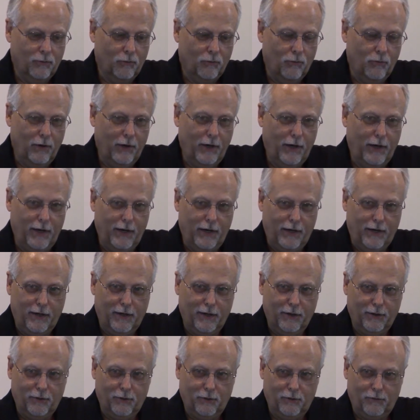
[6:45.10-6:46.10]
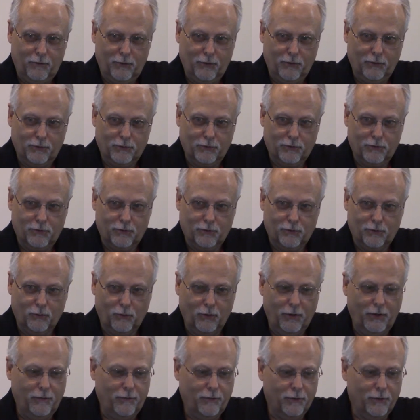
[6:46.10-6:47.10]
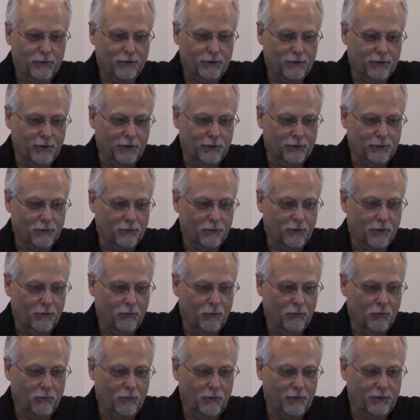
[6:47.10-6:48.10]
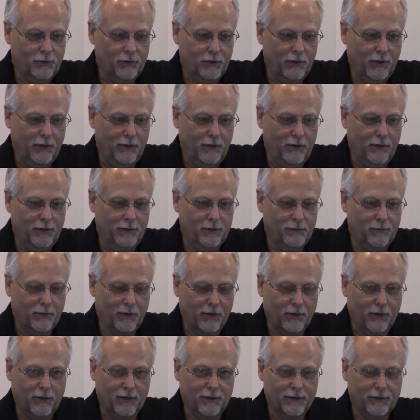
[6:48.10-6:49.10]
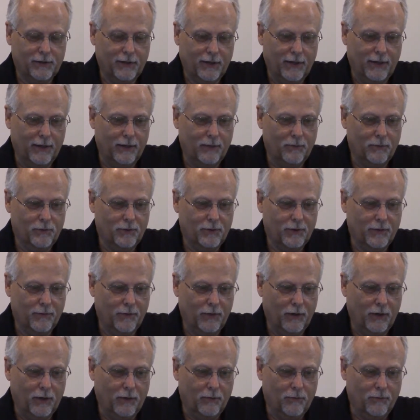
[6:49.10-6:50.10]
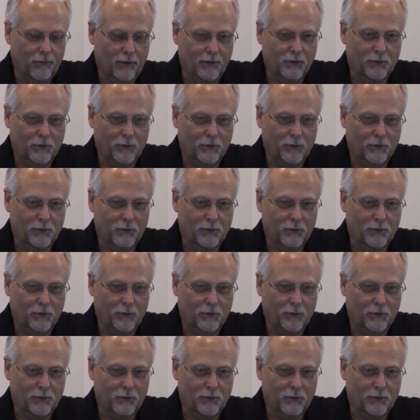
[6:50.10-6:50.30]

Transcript: way into the future, the 21st century, when we see these perilous times have come.